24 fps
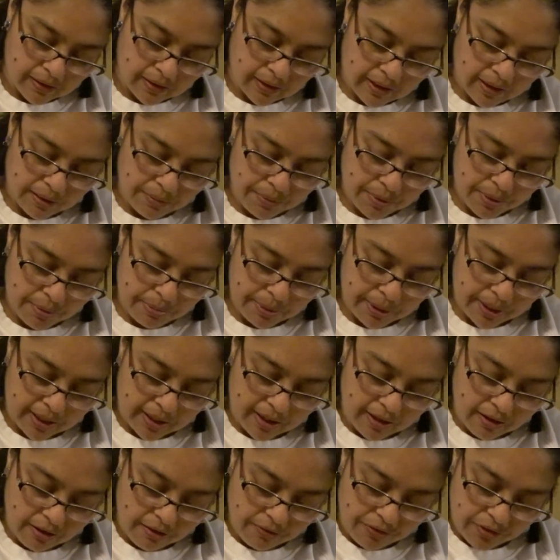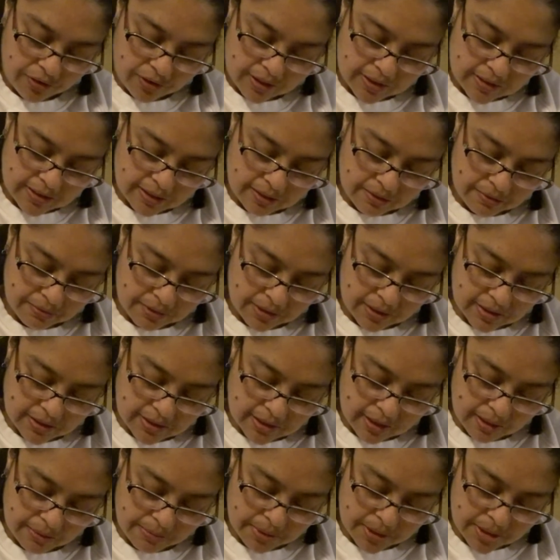I want to be careful because I don't want to
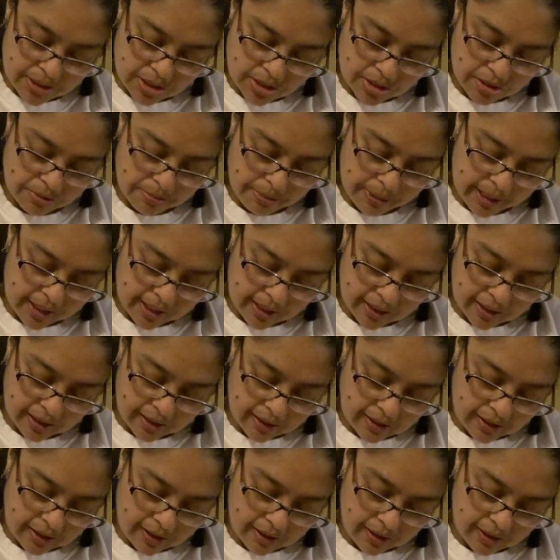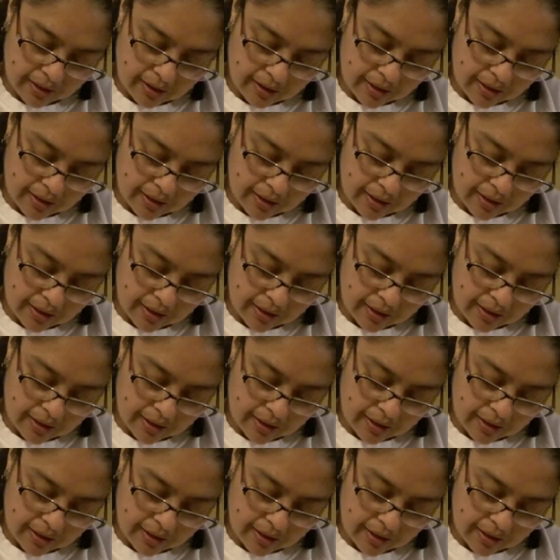damage the bag.